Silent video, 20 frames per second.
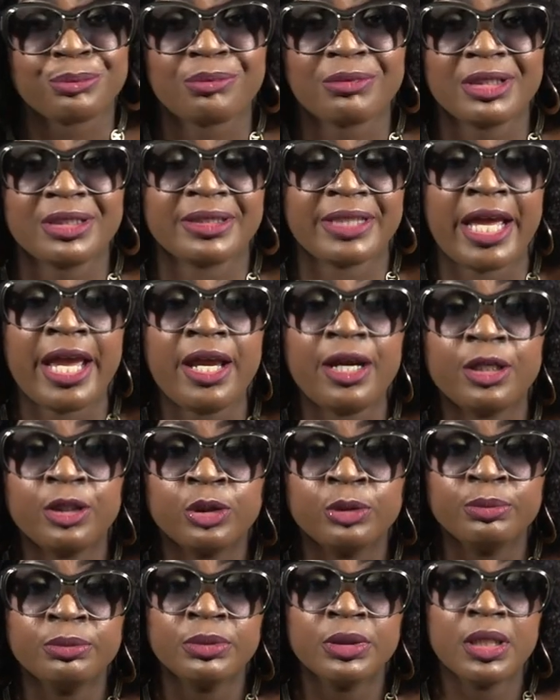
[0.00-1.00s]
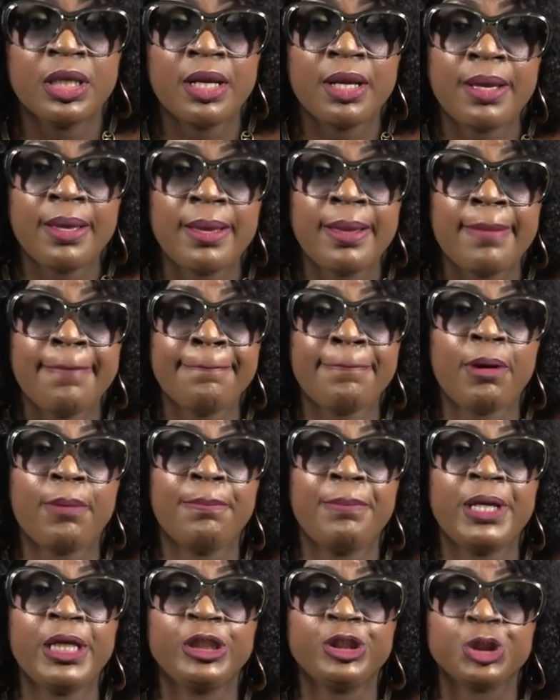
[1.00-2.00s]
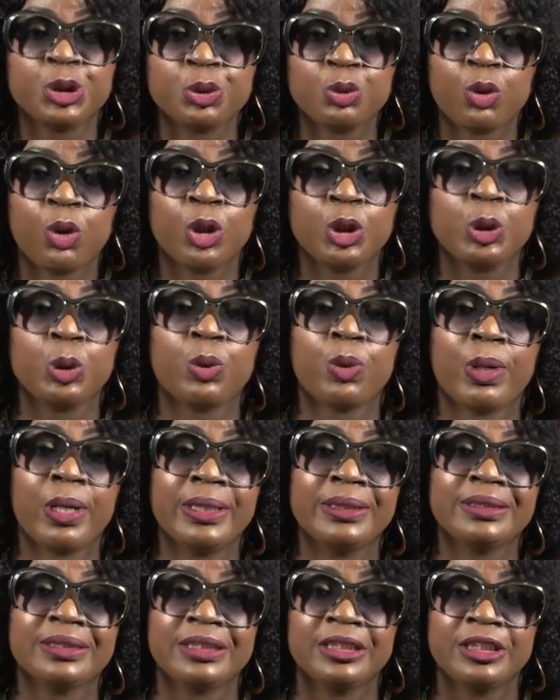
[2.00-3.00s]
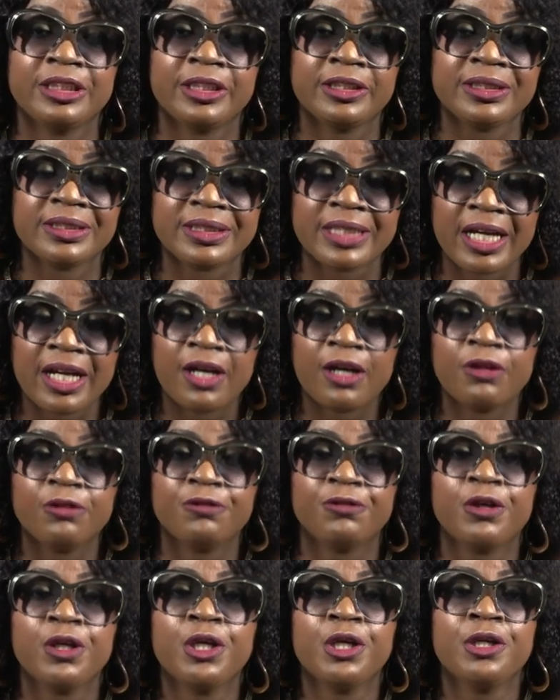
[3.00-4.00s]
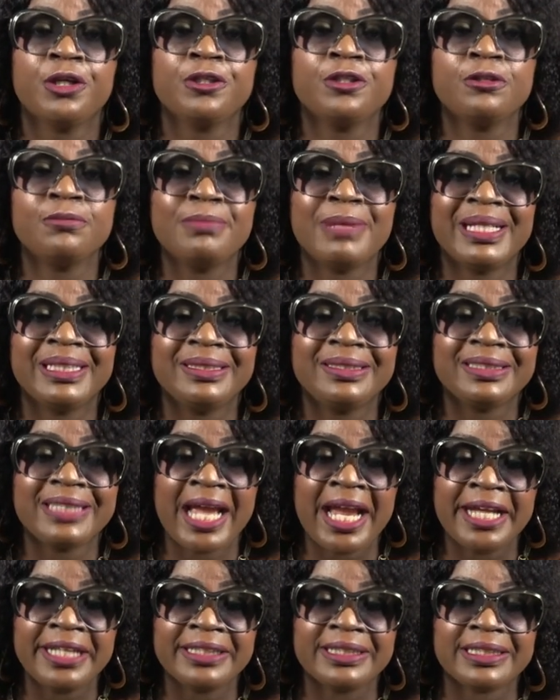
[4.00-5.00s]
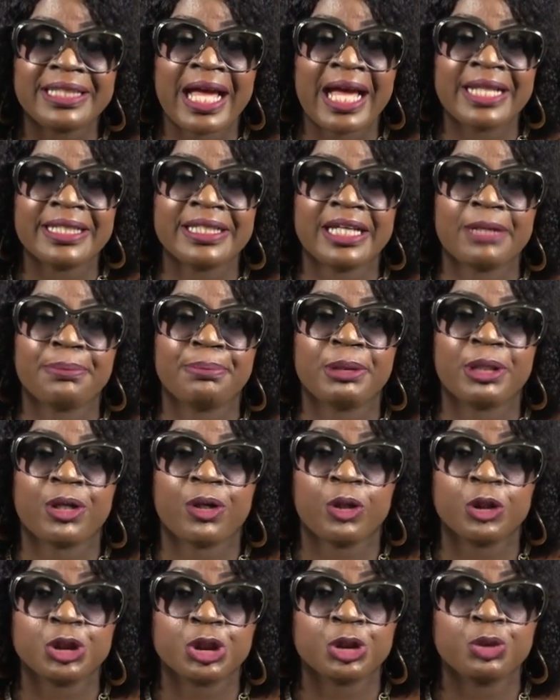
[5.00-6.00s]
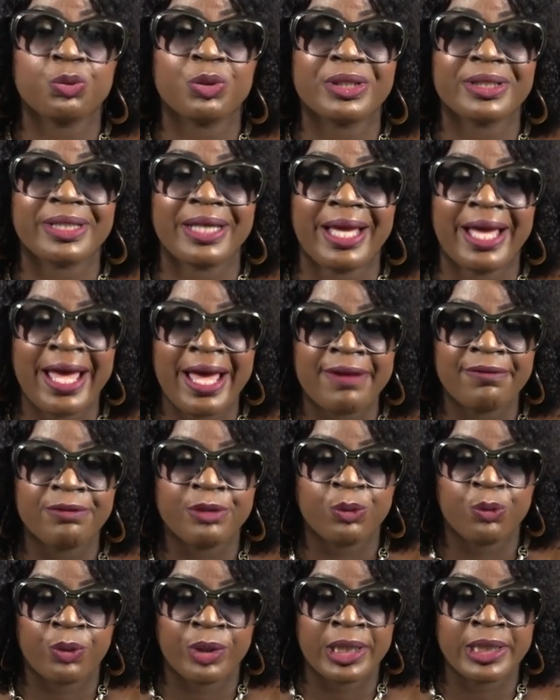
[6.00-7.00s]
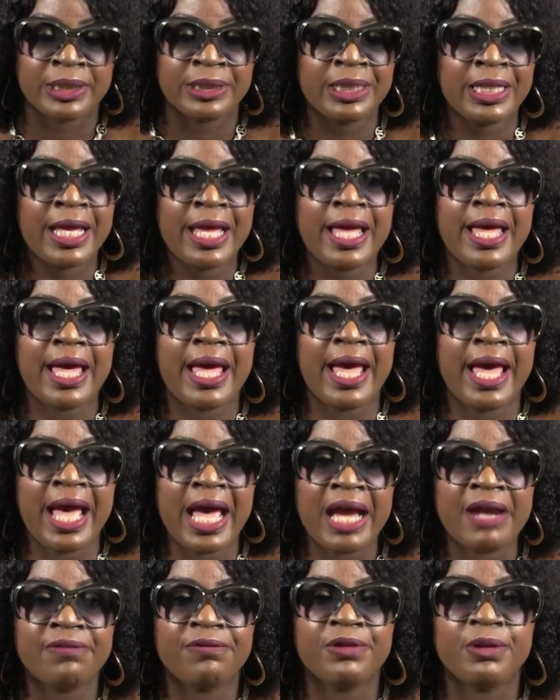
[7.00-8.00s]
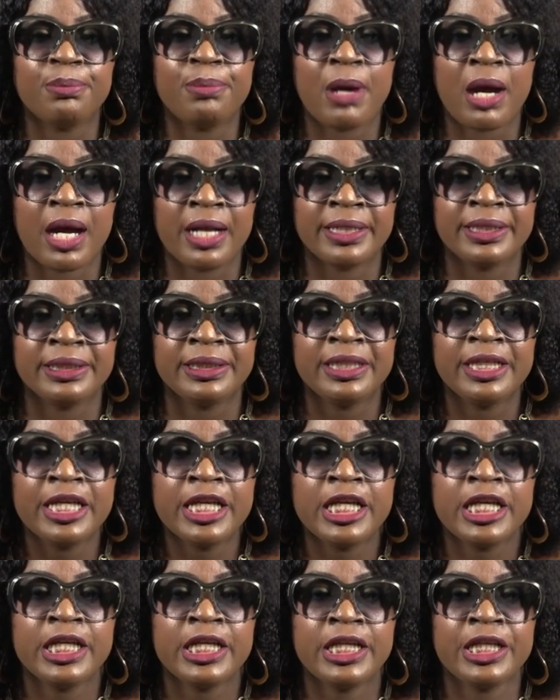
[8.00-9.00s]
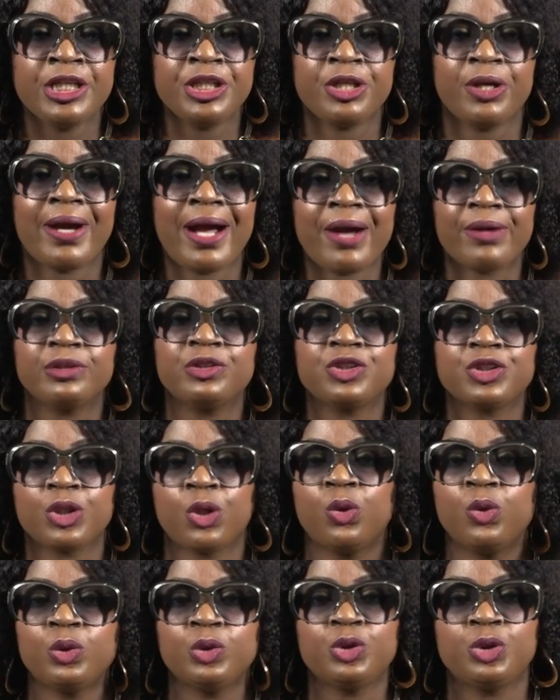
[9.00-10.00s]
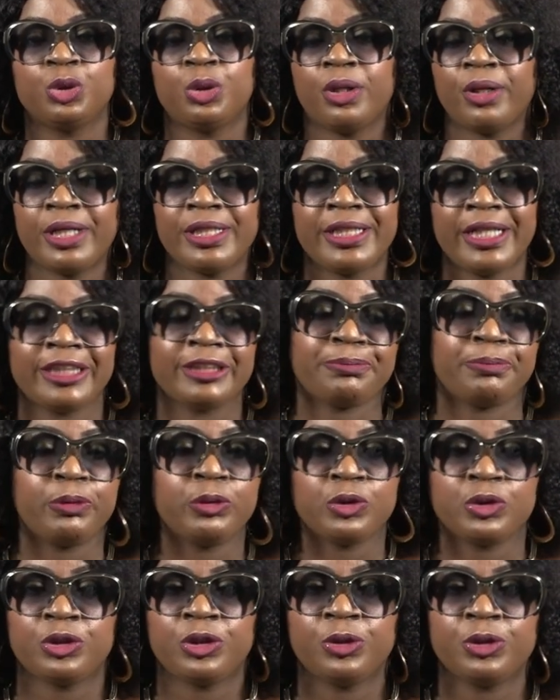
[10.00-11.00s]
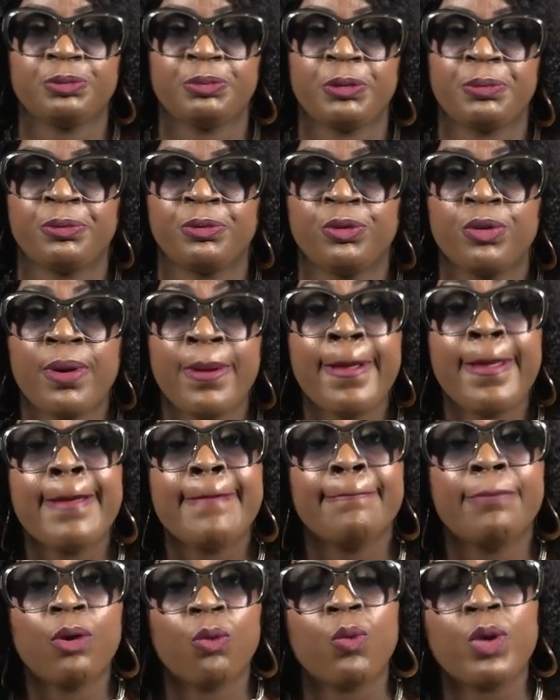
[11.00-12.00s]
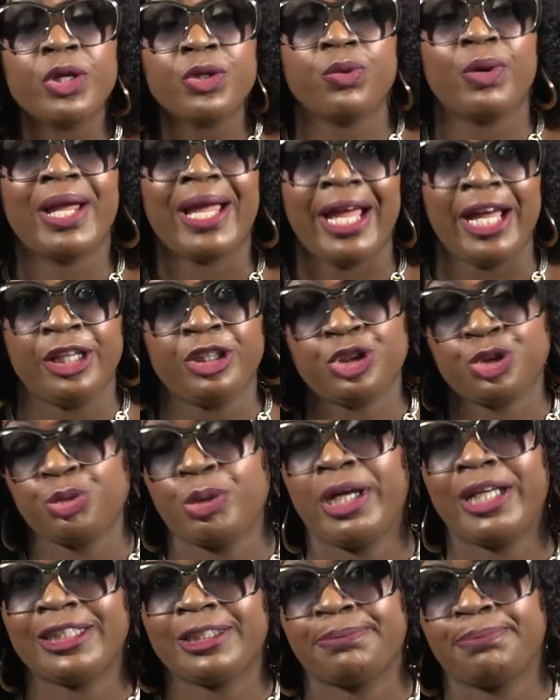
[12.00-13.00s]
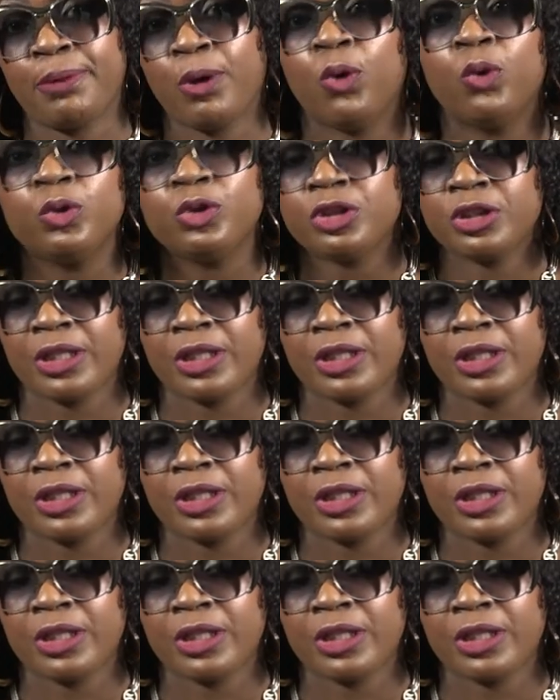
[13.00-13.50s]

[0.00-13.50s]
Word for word: Stay home. But make sure you quarantine yourself. You maintain standard precaution with everyone. Everybody. In your household, you're already exposed to those people. But when you are extra exposed